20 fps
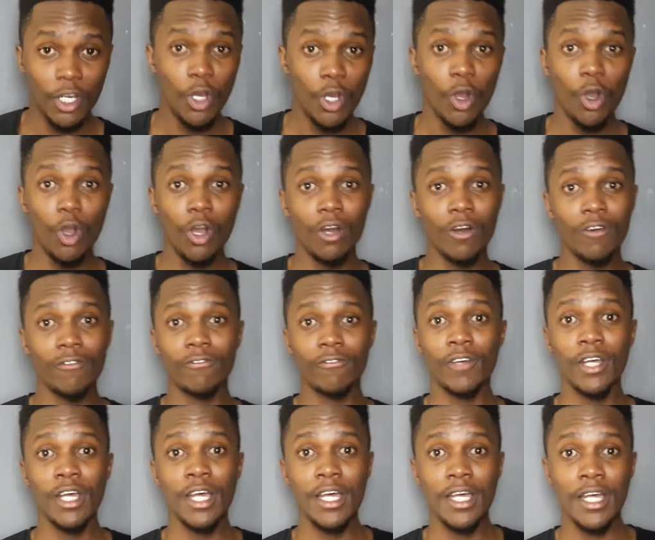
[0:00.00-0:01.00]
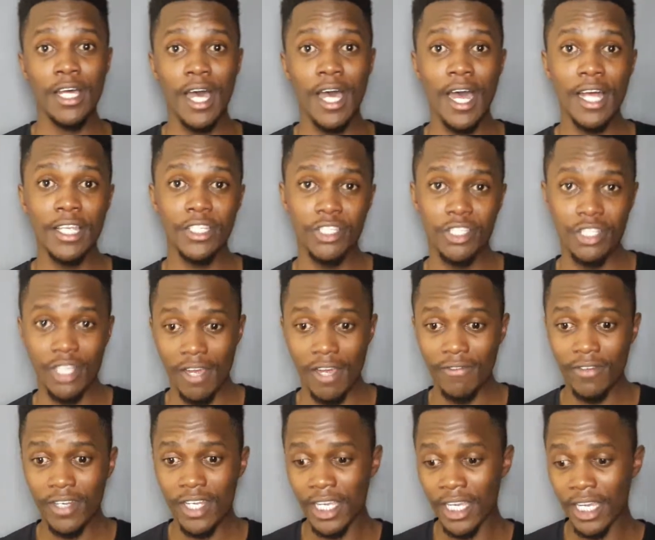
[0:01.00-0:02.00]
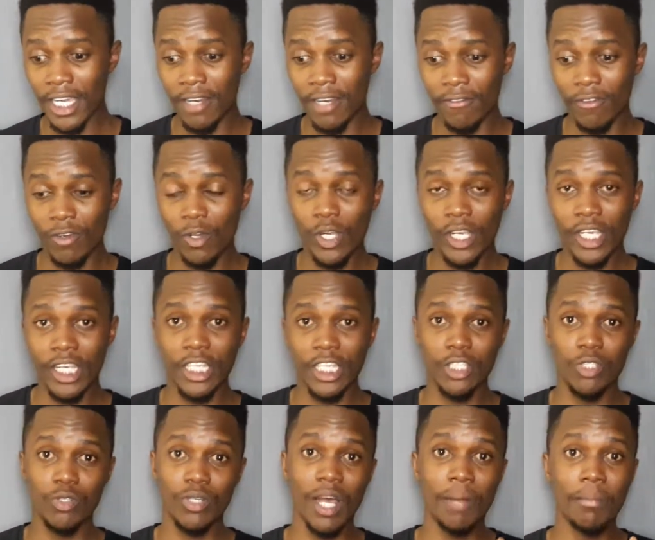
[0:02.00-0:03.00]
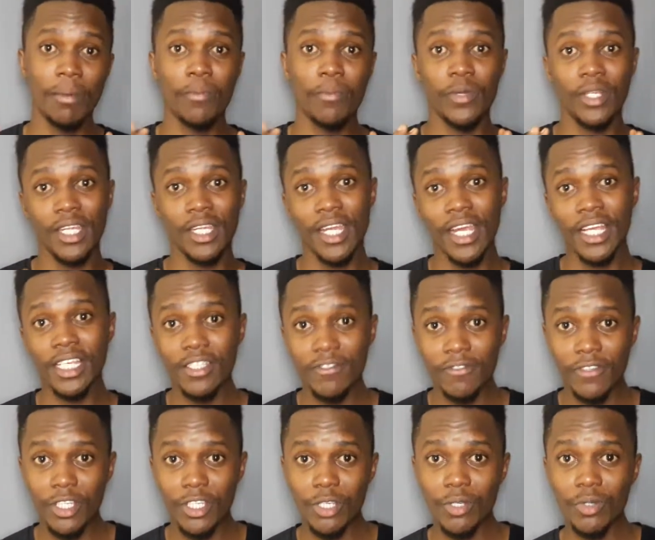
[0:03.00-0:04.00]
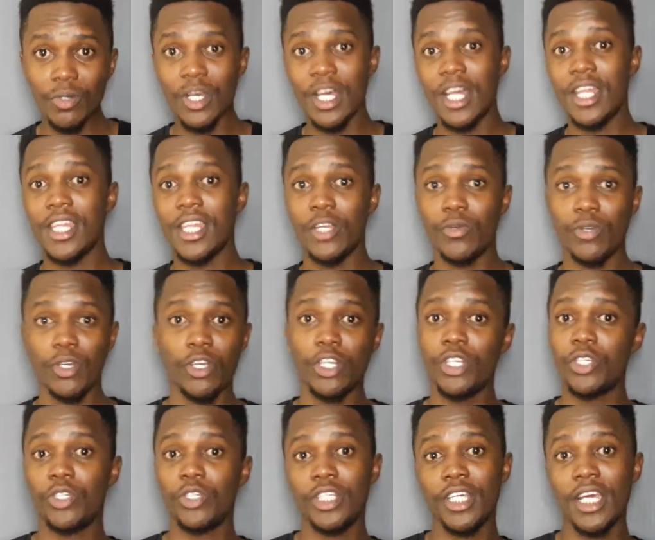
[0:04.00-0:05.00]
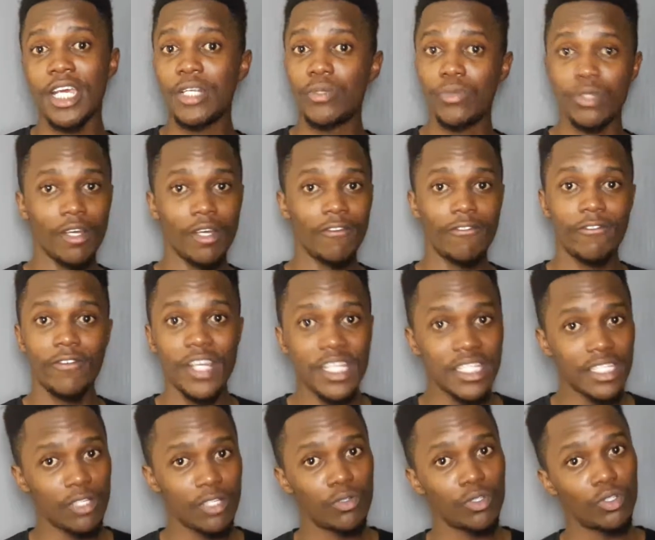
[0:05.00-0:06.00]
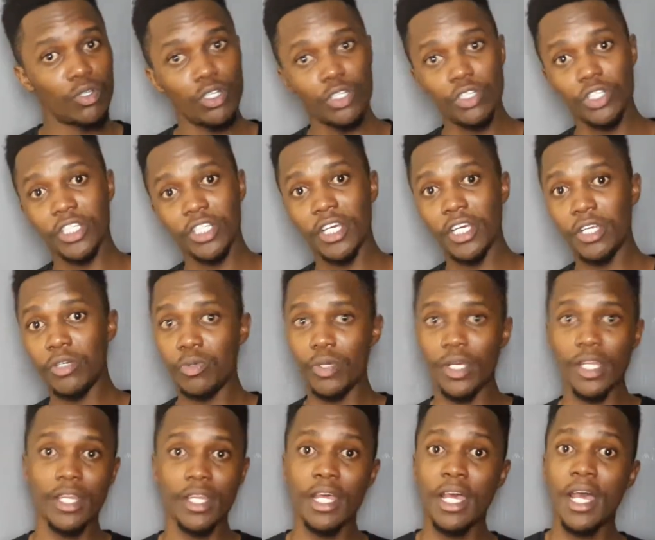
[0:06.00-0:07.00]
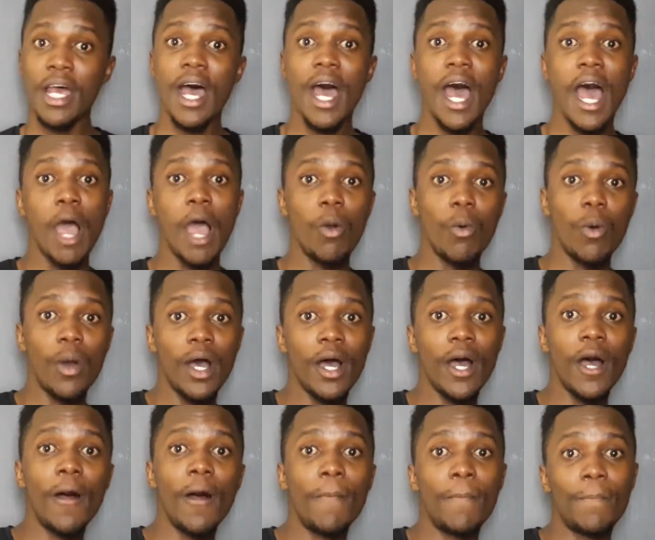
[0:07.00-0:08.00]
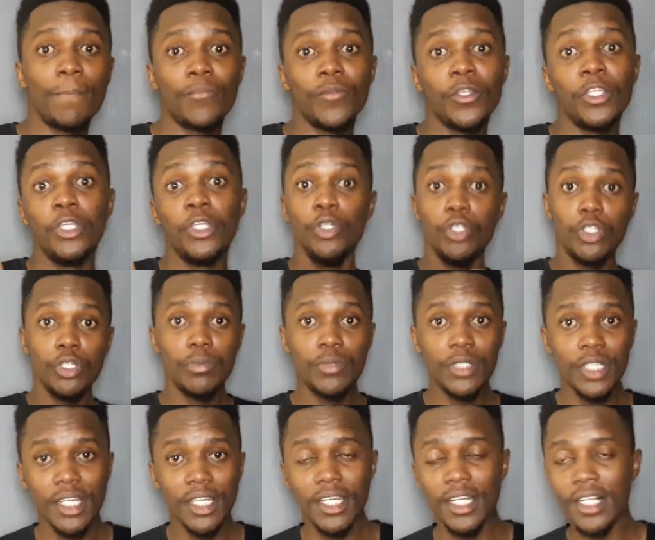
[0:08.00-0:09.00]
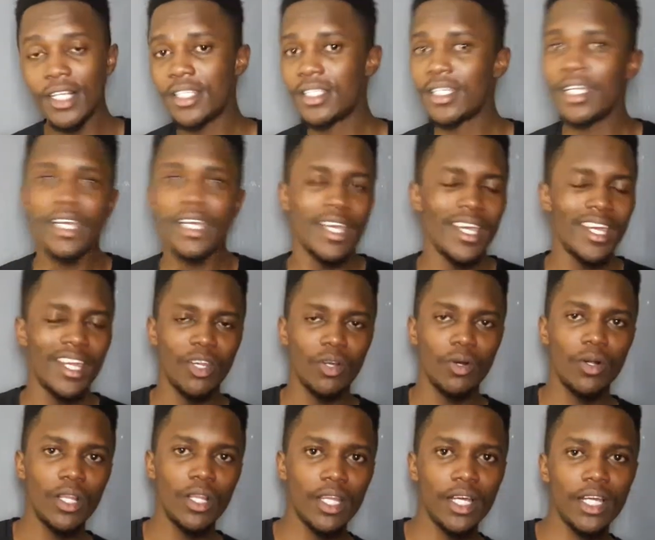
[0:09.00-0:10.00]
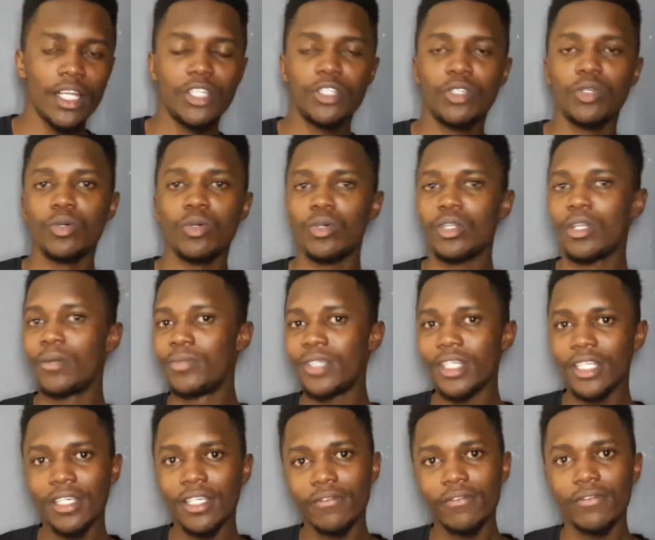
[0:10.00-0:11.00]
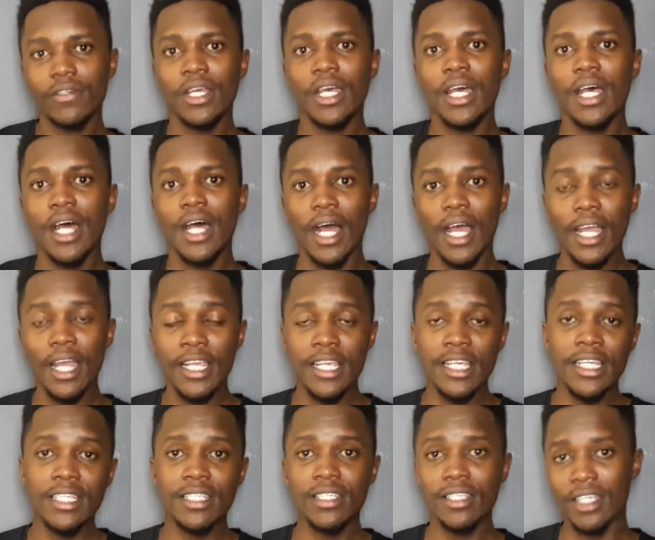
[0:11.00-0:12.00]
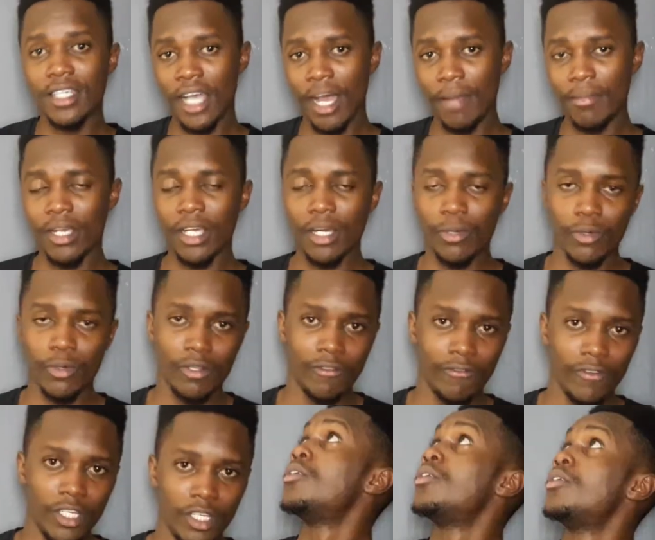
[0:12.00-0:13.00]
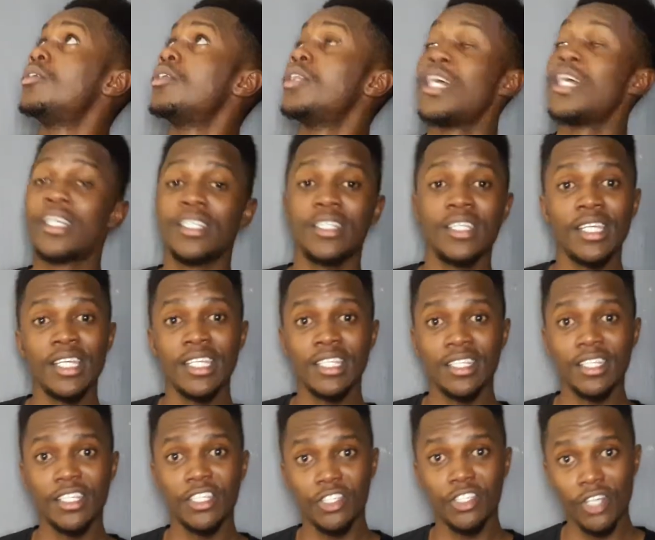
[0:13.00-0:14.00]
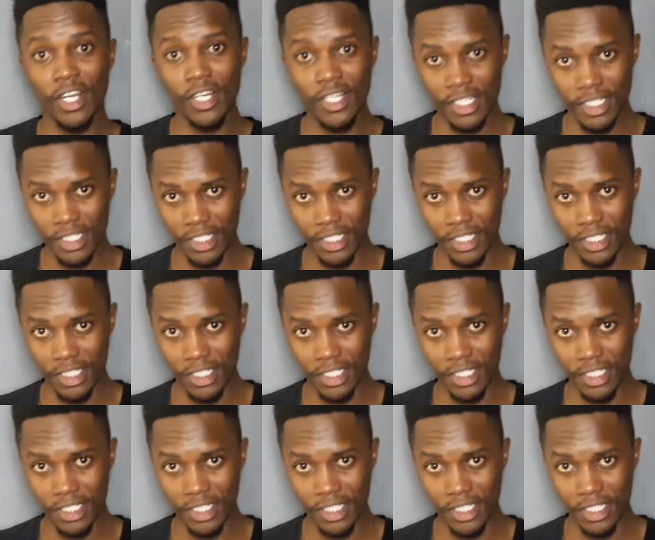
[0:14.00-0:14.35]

of us traveling and vlogging is to come up with a nice video that we're going to share it with our friends, that we're going to share it with our YouTube channels and all that. So the objective is coming up with a video. The next thing is the strategy.